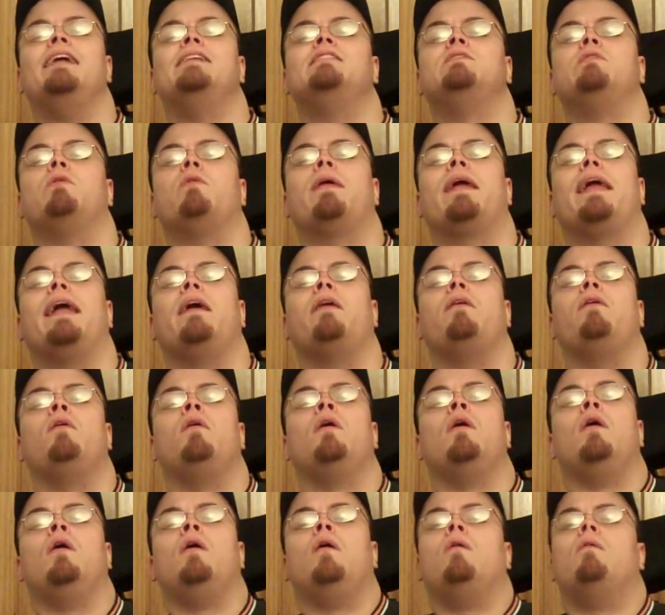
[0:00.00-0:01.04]
so can't
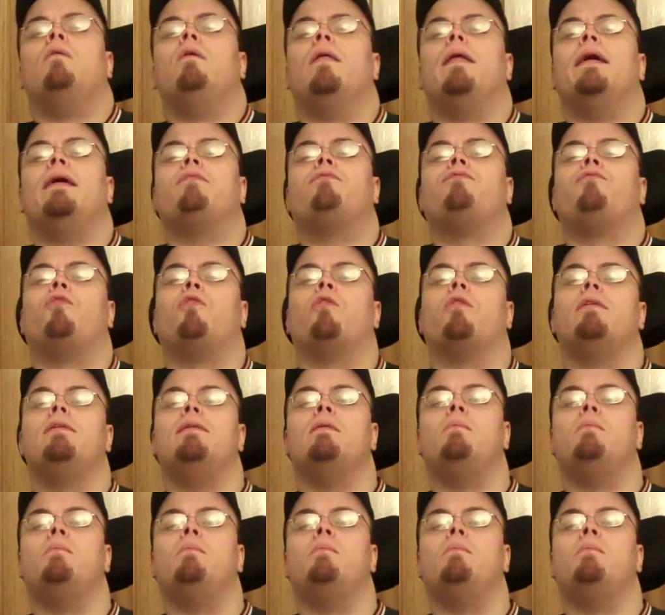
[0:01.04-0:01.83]
really afford to